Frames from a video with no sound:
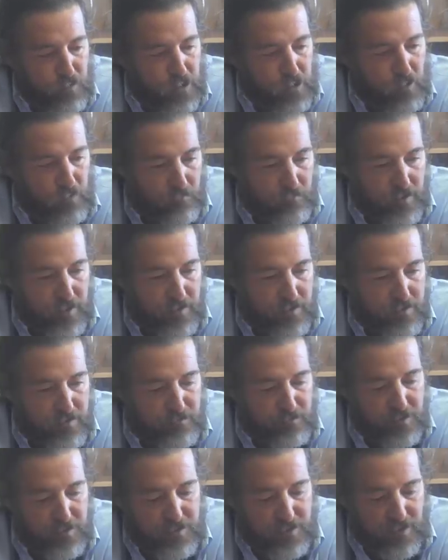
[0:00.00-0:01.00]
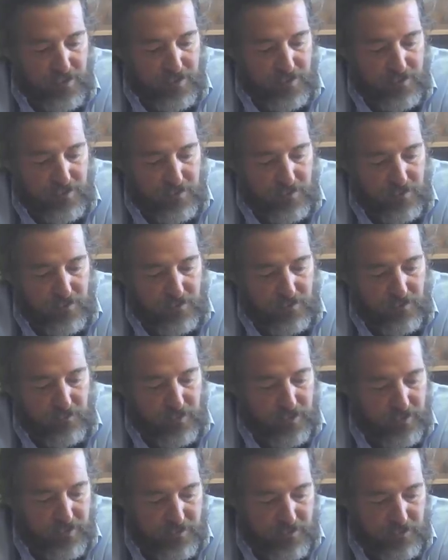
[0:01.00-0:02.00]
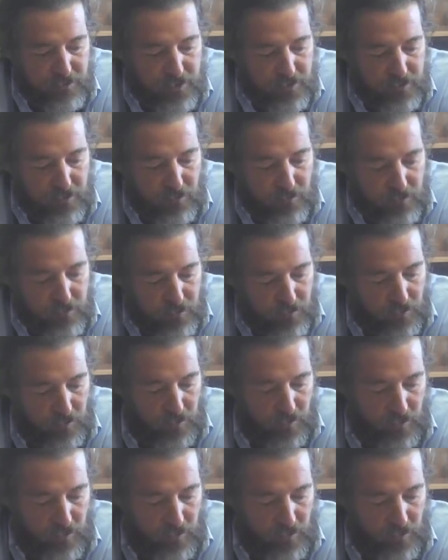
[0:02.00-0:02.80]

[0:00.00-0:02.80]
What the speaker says: convince, beside the Marchese Incisa, also